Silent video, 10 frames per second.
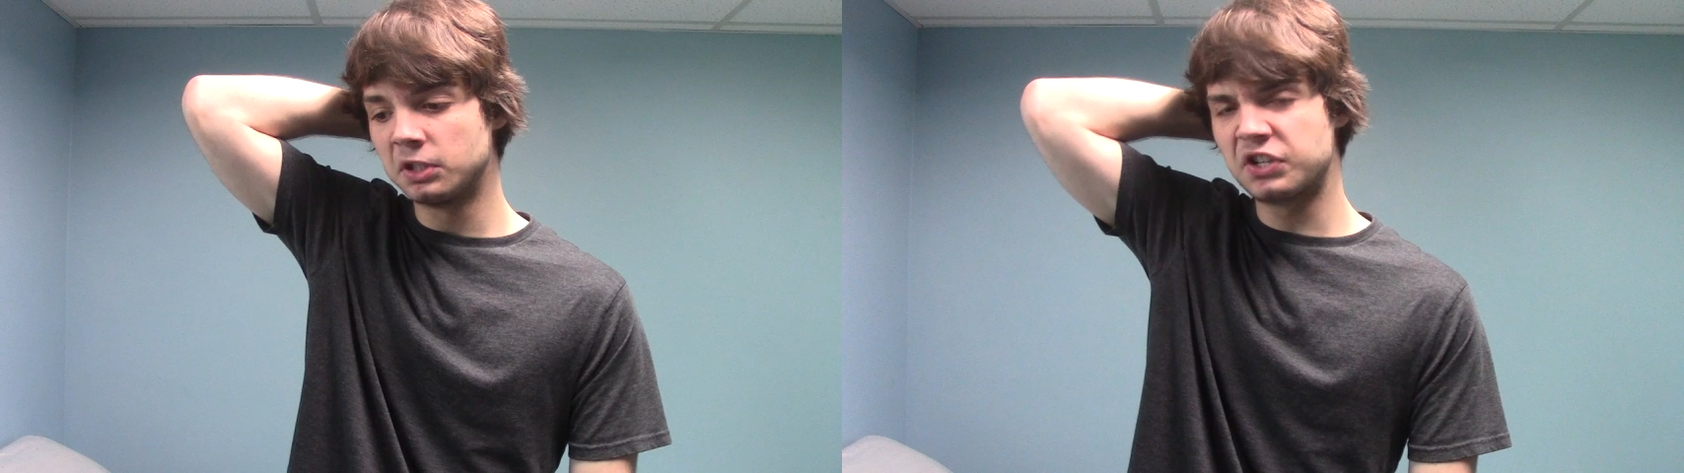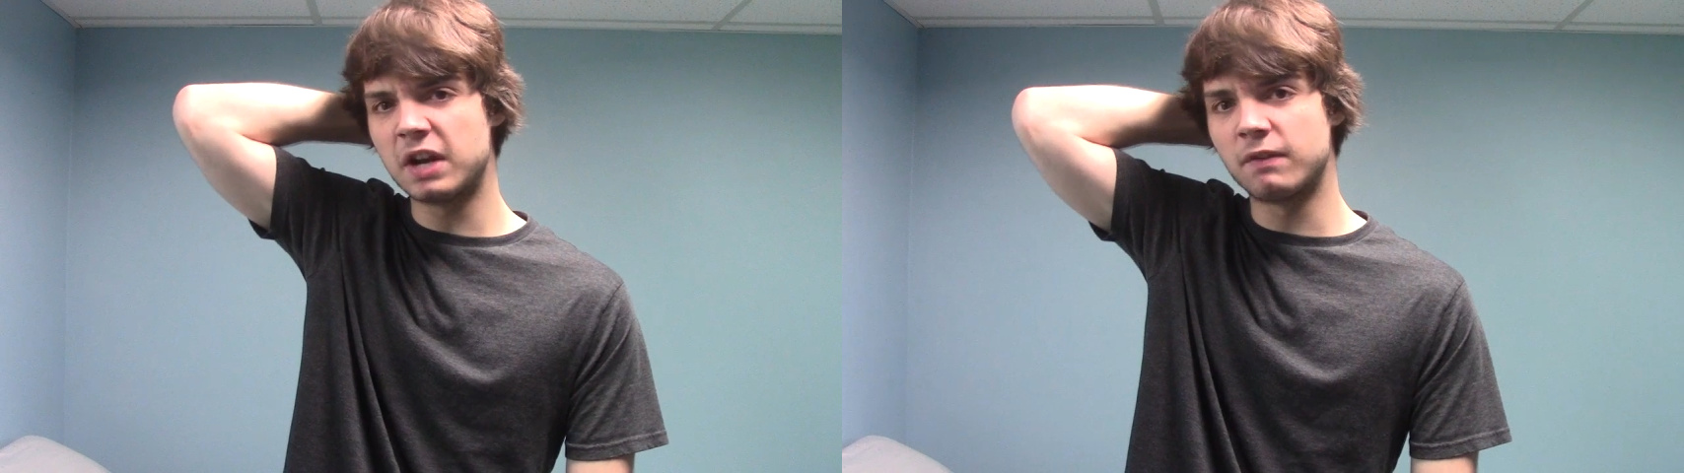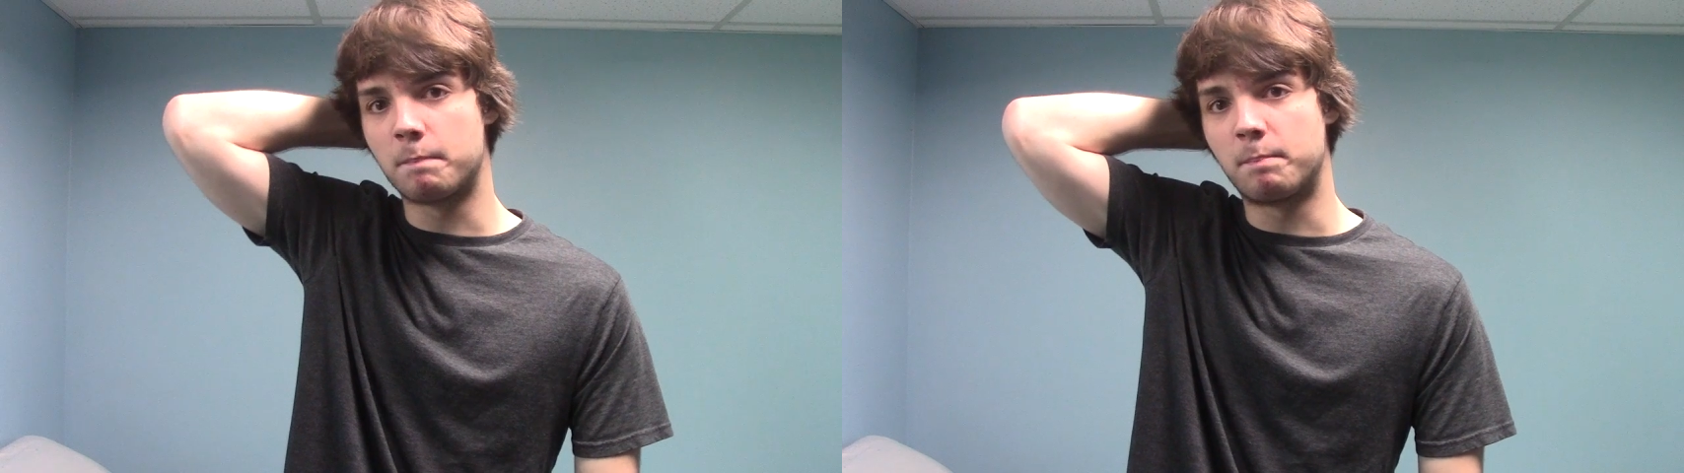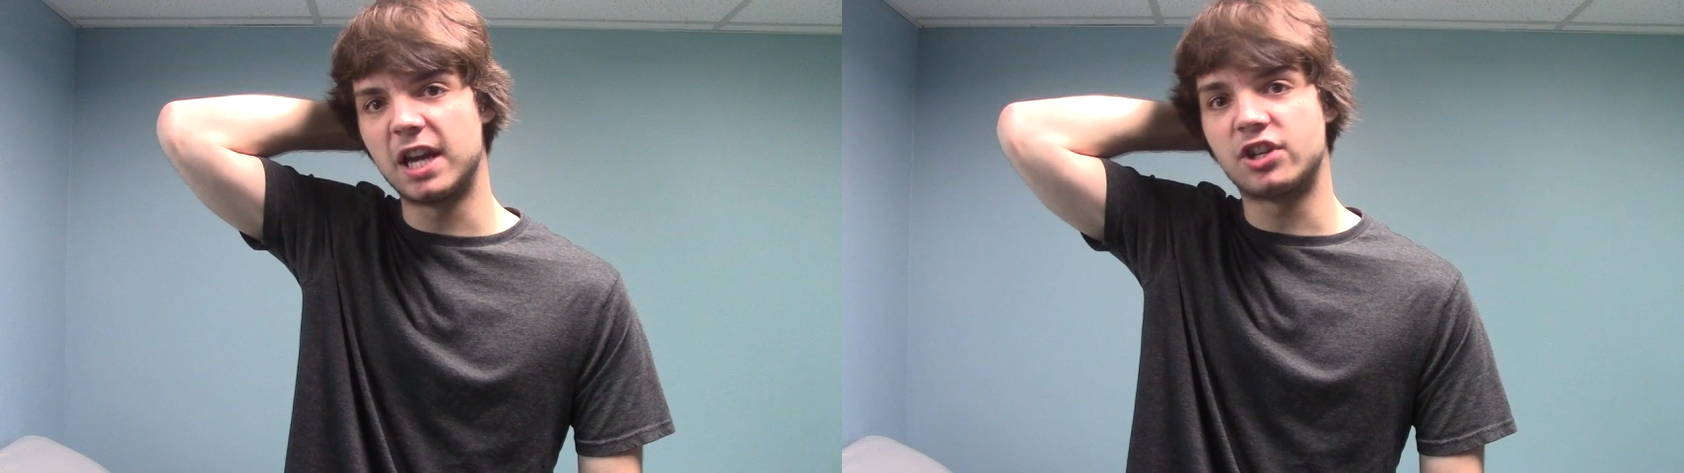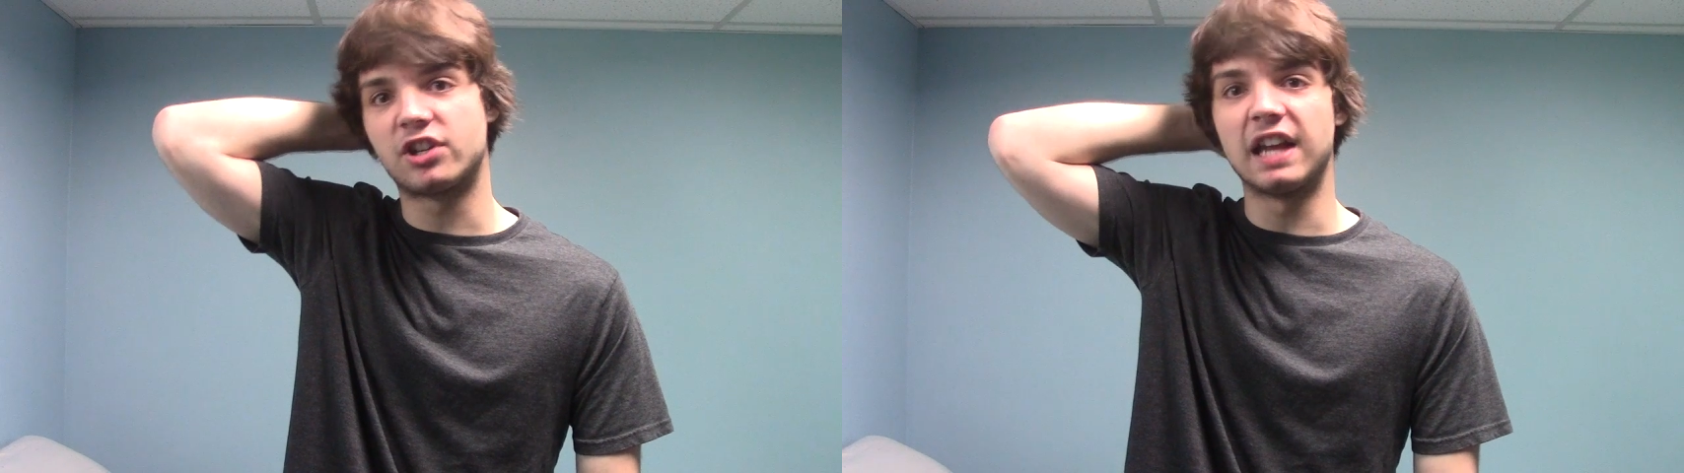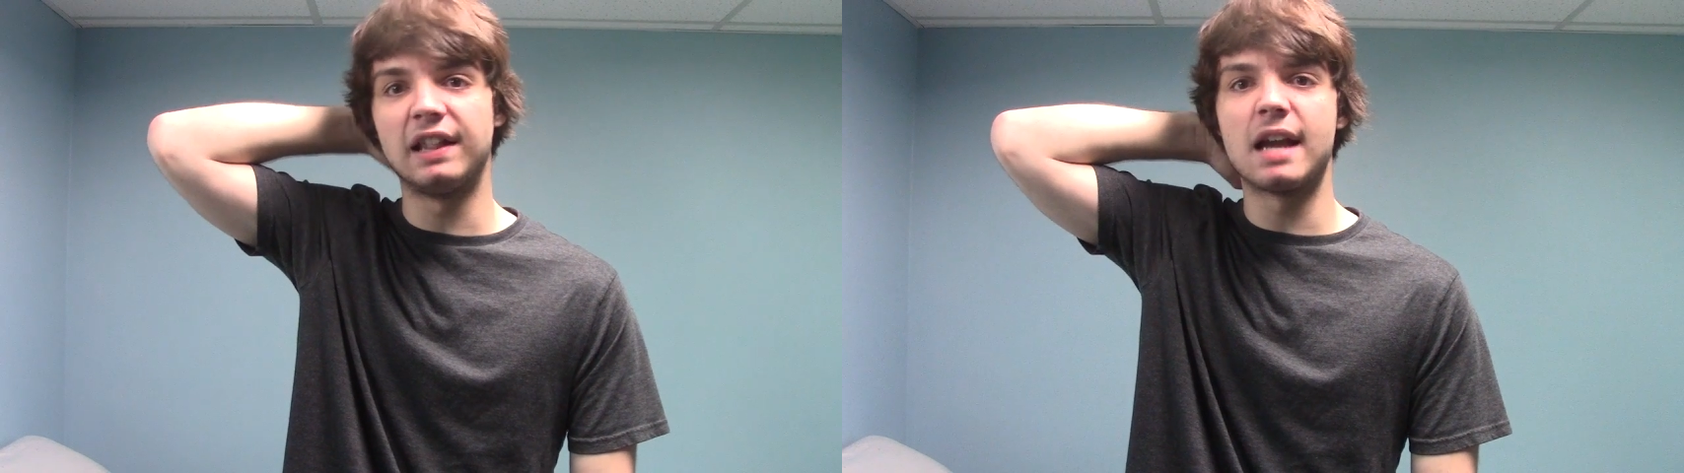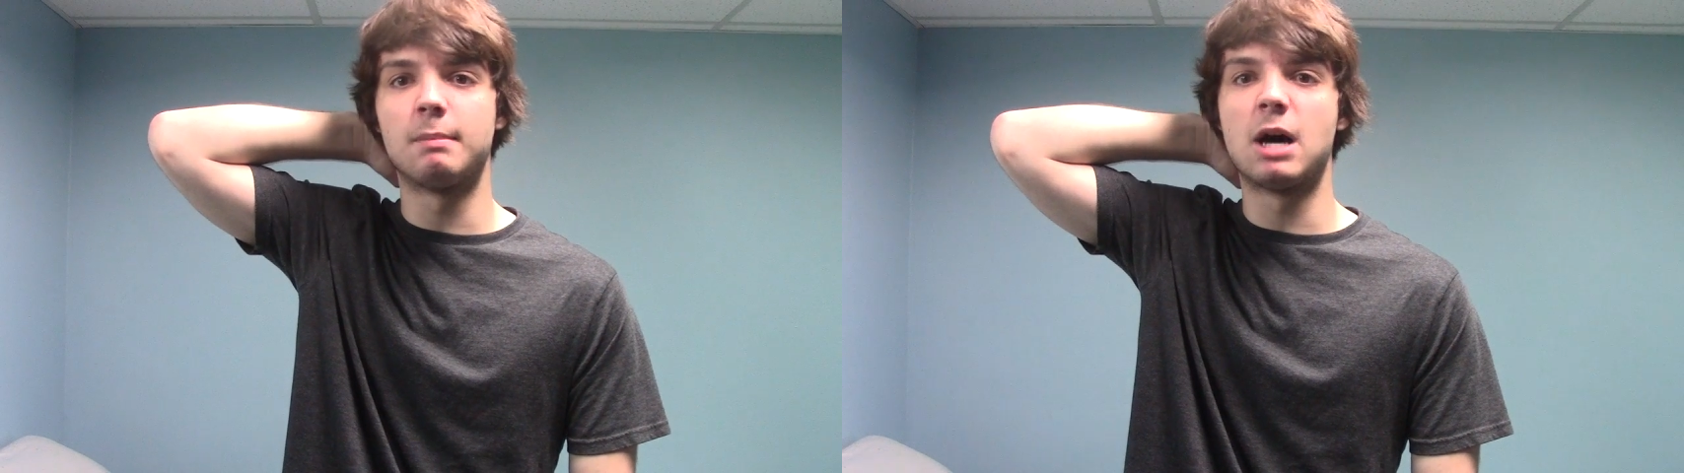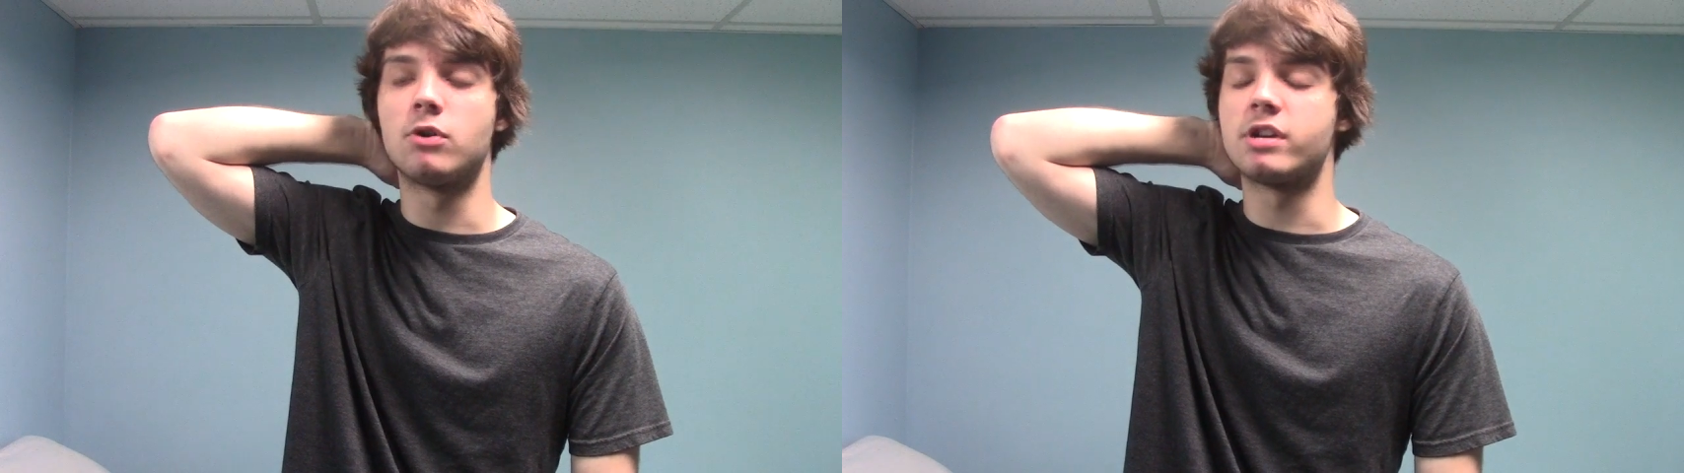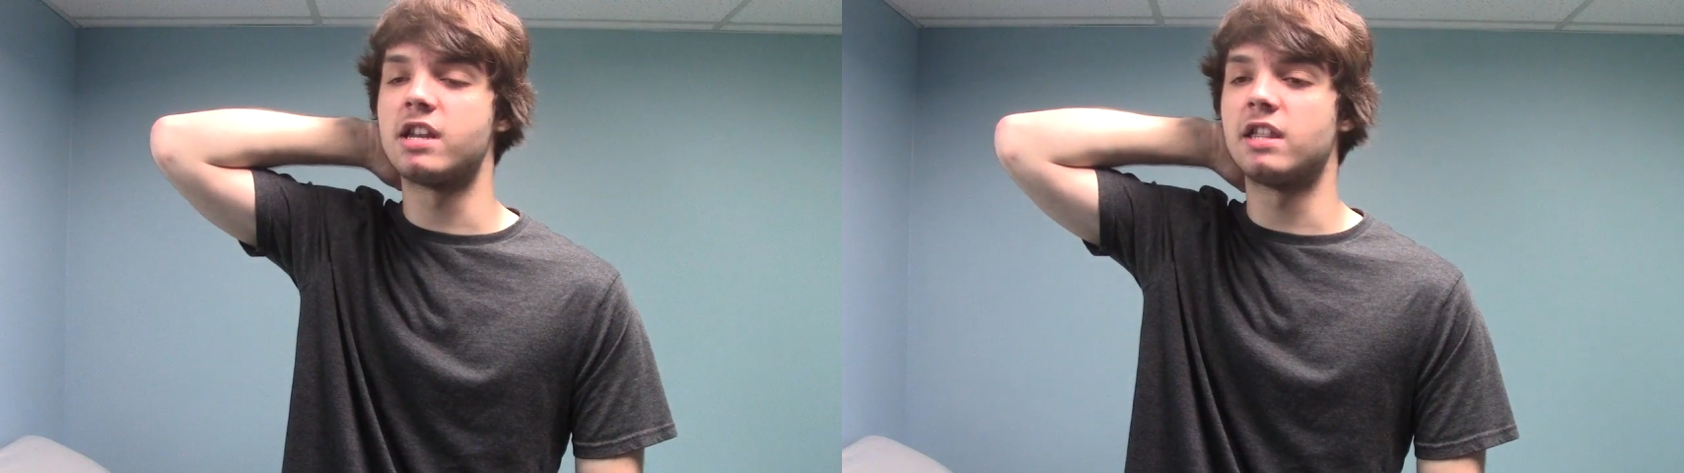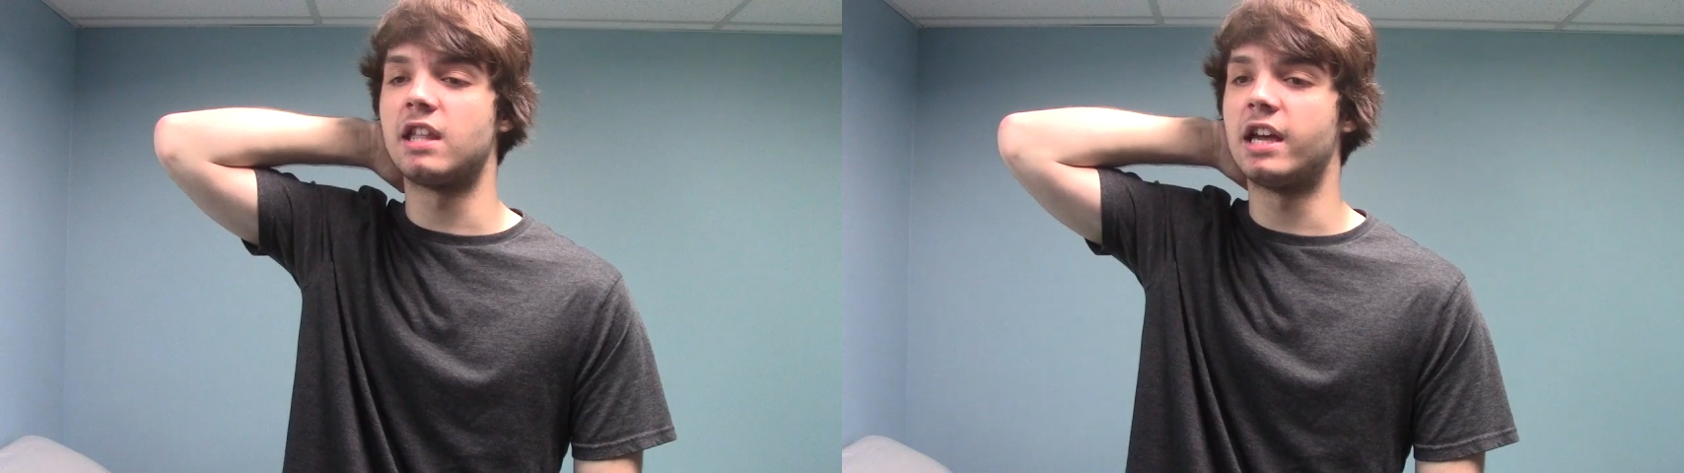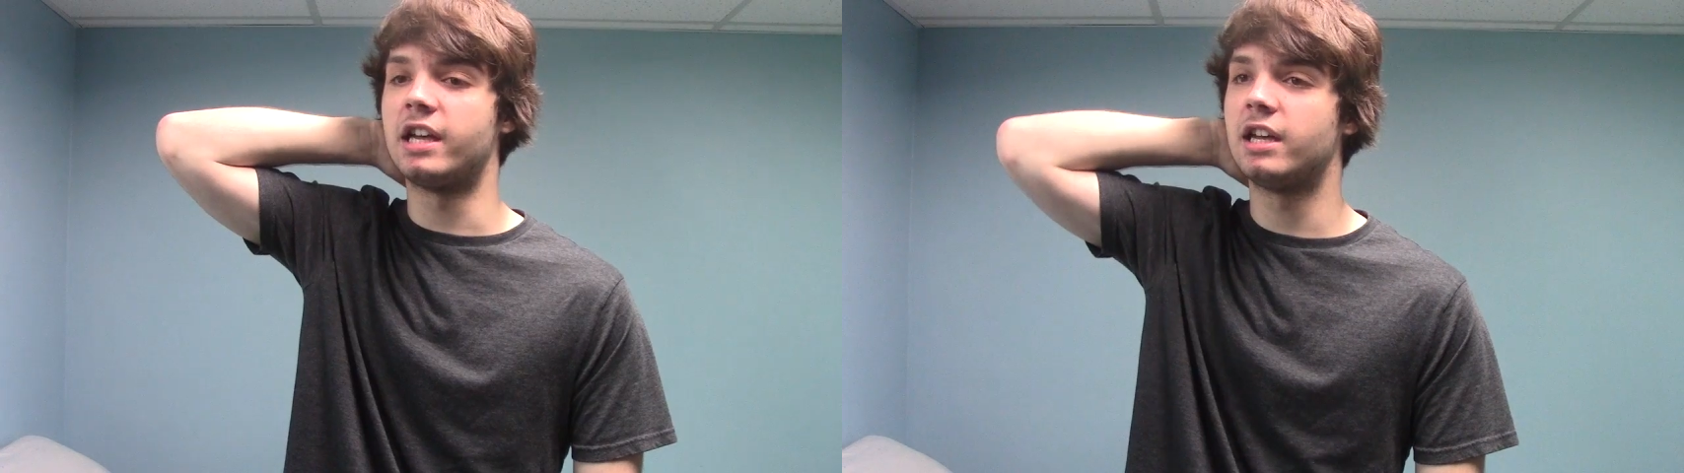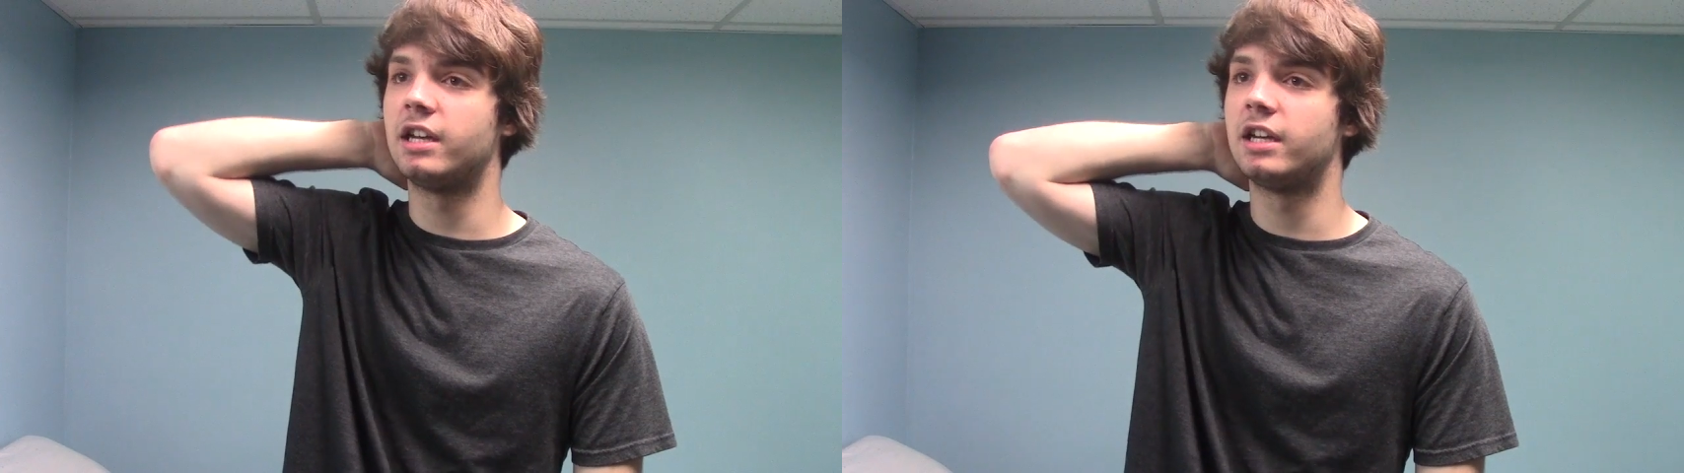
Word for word: Son of a bitch, they let him out, didn't they?